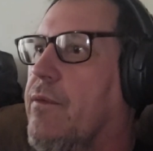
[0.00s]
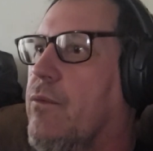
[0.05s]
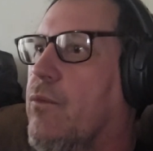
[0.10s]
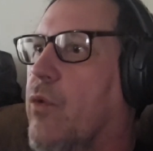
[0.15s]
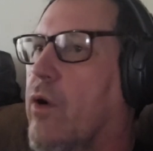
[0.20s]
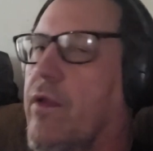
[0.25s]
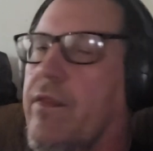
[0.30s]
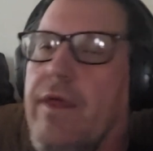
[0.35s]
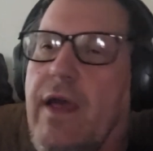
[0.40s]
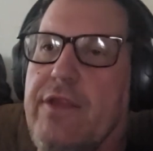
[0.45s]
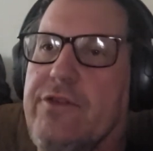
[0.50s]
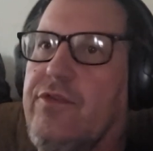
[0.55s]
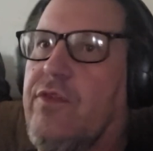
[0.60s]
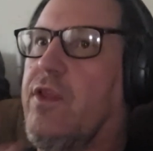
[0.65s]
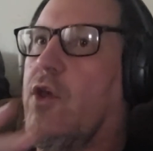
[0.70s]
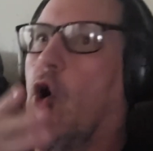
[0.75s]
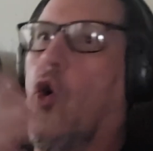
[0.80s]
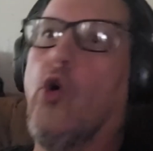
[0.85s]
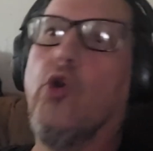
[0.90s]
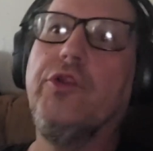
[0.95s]
where it's
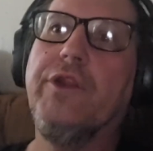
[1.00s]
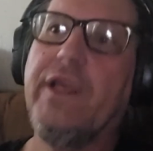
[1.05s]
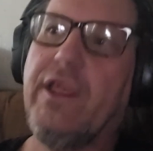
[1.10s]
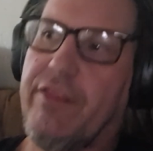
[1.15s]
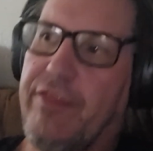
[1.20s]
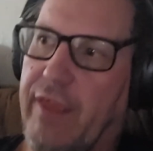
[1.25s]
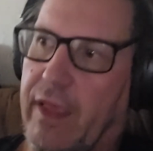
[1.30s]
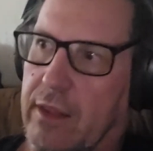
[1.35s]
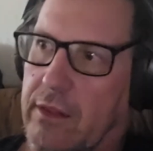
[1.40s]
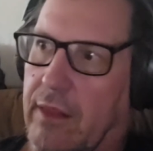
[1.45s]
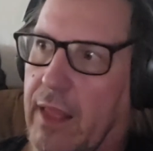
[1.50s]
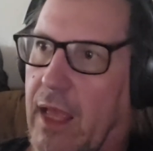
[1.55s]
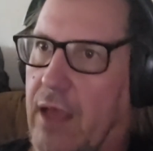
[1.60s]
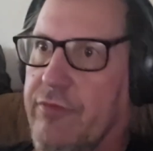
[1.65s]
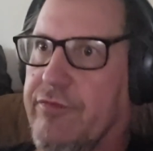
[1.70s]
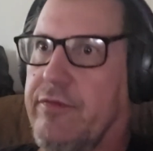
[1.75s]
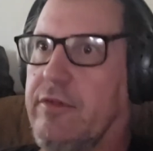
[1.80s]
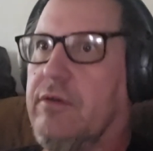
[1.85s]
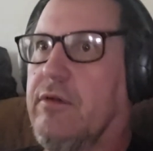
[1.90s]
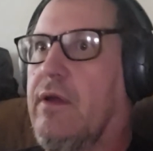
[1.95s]
the only thing
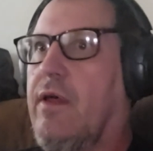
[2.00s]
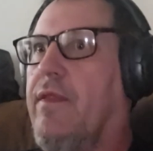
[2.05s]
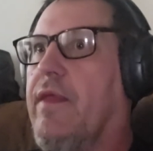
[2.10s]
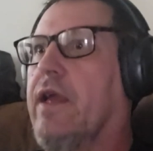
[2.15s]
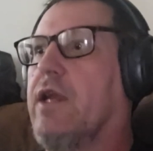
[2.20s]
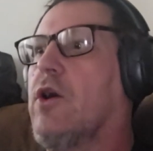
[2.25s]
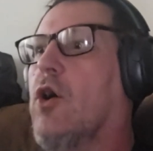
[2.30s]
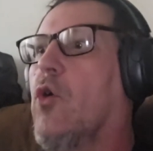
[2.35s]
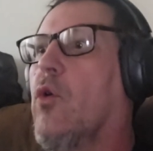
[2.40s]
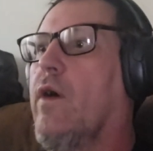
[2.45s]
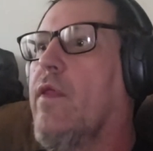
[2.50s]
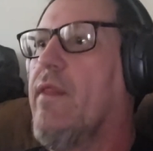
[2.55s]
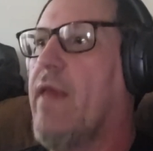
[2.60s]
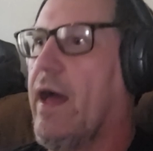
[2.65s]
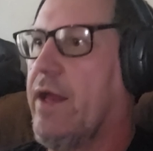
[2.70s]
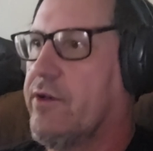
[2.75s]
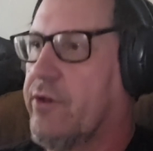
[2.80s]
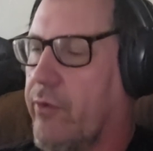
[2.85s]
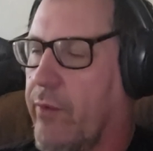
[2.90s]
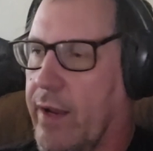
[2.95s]
left and they go in
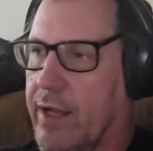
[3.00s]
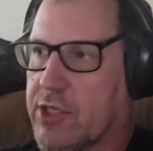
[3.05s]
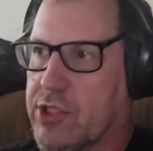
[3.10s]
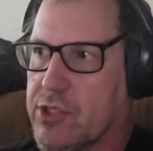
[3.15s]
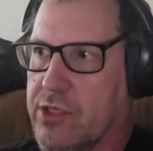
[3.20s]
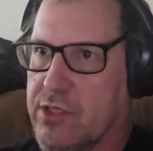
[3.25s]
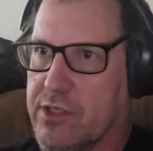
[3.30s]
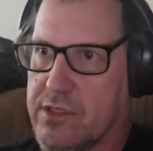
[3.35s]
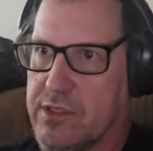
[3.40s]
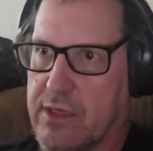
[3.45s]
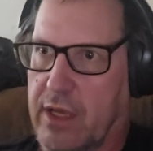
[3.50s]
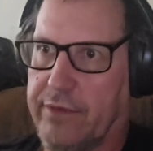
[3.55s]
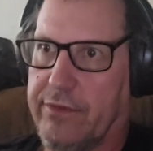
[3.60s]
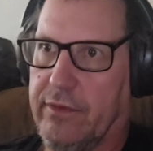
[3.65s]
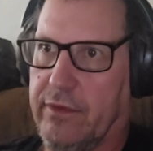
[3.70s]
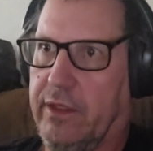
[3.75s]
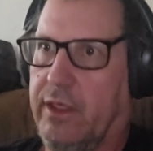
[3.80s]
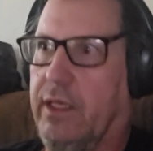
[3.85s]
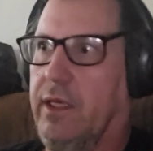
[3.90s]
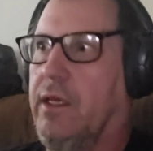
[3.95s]
that direction,
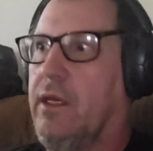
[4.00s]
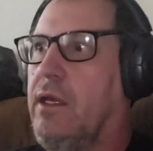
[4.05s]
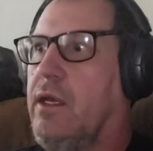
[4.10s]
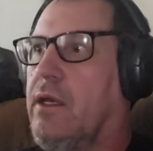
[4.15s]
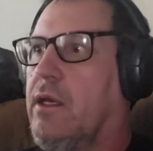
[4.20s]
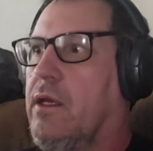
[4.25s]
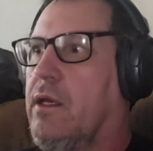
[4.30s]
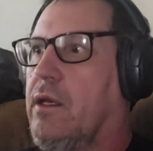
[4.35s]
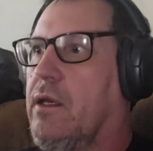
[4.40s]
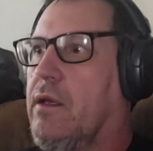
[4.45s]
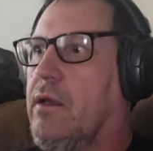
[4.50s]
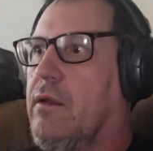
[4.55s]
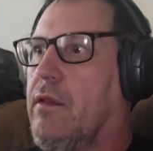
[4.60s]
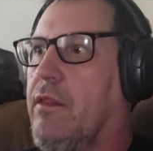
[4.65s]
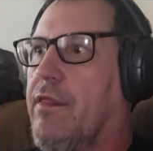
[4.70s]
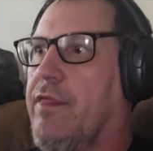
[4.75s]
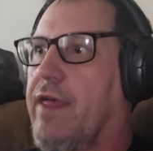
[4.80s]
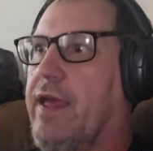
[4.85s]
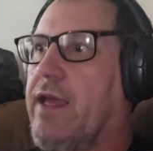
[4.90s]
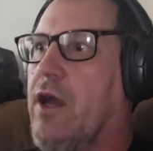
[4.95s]
suddenly
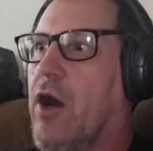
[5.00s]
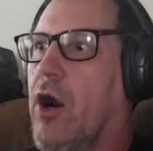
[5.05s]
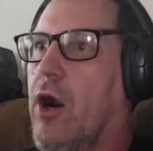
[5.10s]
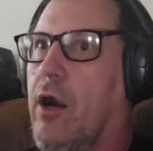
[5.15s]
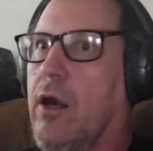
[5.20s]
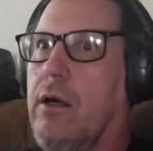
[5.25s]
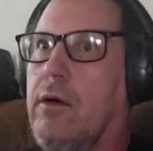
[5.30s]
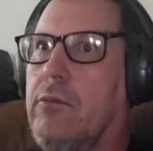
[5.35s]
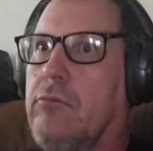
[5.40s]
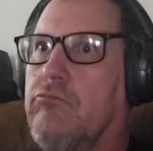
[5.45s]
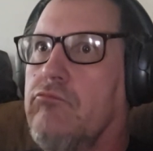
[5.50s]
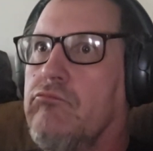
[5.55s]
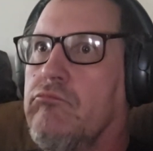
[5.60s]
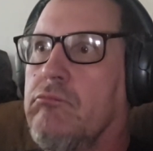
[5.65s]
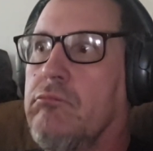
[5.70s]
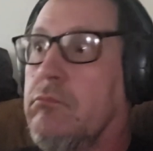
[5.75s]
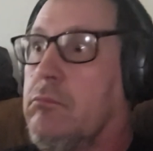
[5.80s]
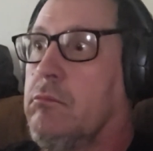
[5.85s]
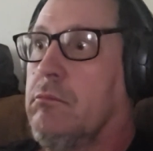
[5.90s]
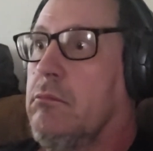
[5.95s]
they are
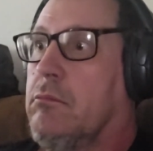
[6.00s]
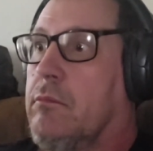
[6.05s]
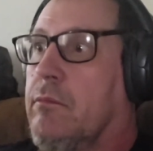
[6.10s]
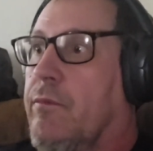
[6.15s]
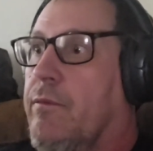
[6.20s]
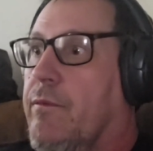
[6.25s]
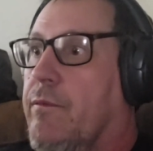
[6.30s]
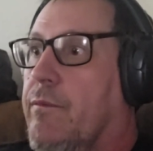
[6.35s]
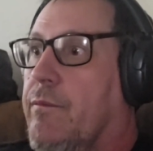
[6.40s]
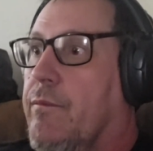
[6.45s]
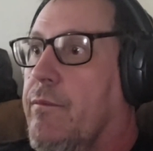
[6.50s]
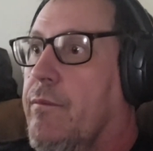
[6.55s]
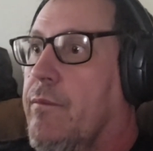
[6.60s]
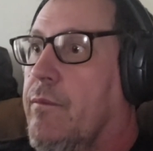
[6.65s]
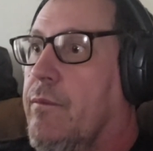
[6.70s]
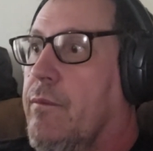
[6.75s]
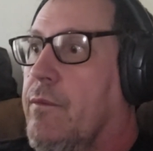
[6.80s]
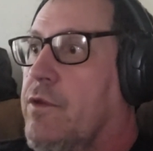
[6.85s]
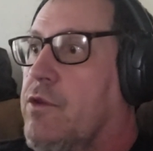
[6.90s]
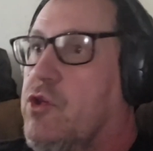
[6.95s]

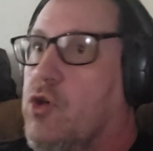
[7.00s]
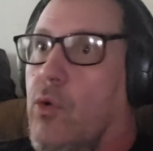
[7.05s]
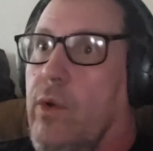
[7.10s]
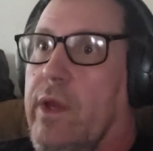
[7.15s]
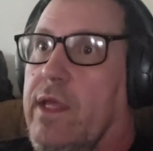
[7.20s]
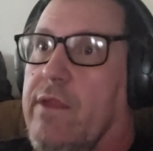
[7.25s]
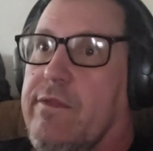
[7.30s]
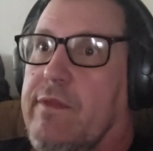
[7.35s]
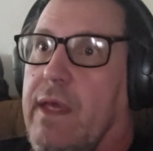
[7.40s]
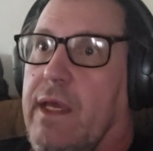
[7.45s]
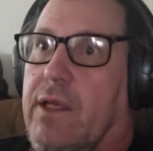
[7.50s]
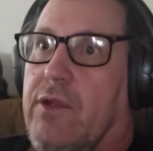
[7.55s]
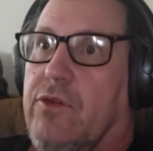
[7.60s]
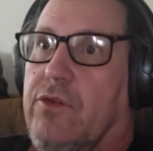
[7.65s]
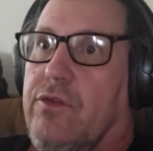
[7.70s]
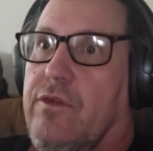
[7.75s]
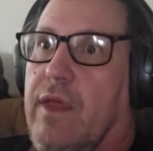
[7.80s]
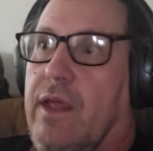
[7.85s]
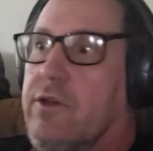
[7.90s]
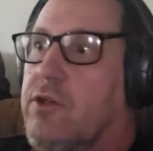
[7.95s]
doing
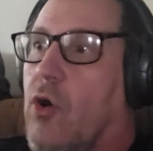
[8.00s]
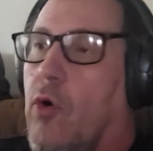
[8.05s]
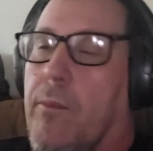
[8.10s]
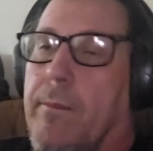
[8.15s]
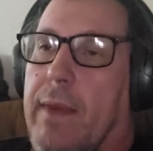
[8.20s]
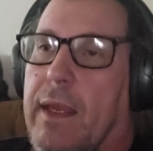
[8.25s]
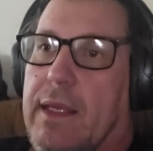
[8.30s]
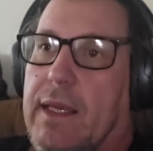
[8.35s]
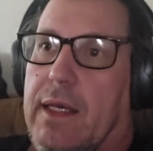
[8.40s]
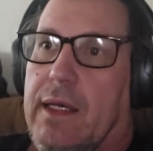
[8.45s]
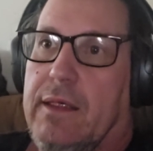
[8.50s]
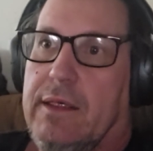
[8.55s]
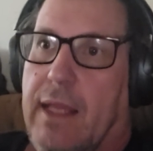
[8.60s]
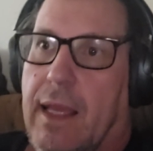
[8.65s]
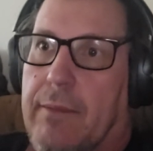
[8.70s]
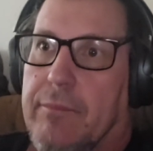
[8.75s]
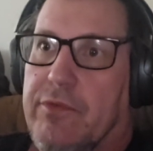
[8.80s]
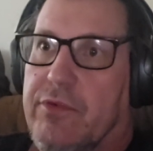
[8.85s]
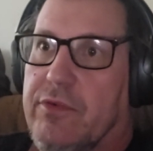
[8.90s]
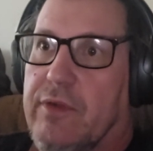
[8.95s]
things that don't make any
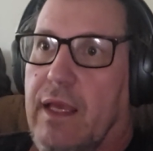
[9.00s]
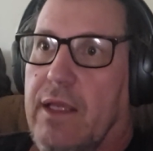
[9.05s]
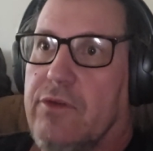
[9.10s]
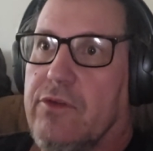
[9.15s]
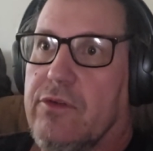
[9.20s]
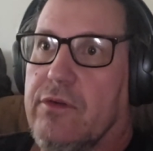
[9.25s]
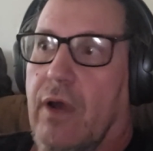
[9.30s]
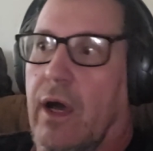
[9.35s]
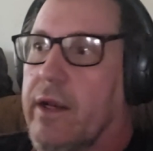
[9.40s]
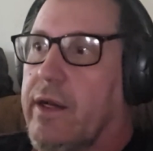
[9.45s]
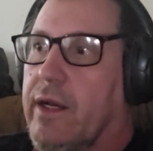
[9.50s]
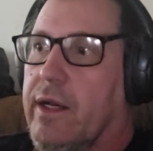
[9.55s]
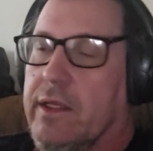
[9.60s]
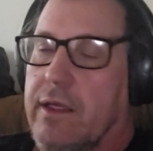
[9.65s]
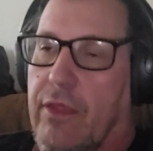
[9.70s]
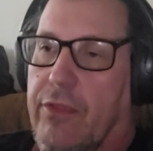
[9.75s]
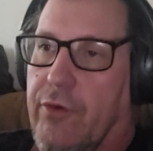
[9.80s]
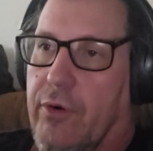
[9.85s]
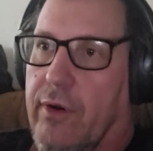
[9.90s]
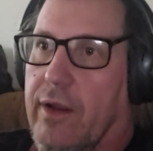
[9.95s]
damn sense on any
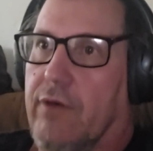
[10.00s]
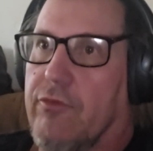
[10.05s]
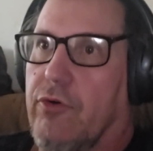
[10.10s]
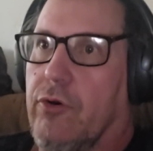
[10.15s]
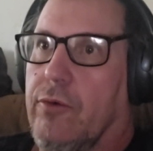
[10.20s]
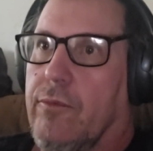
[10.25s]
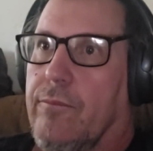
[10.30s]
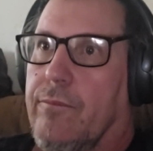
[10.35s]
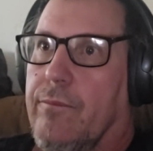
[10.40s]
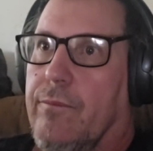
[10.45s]
other level.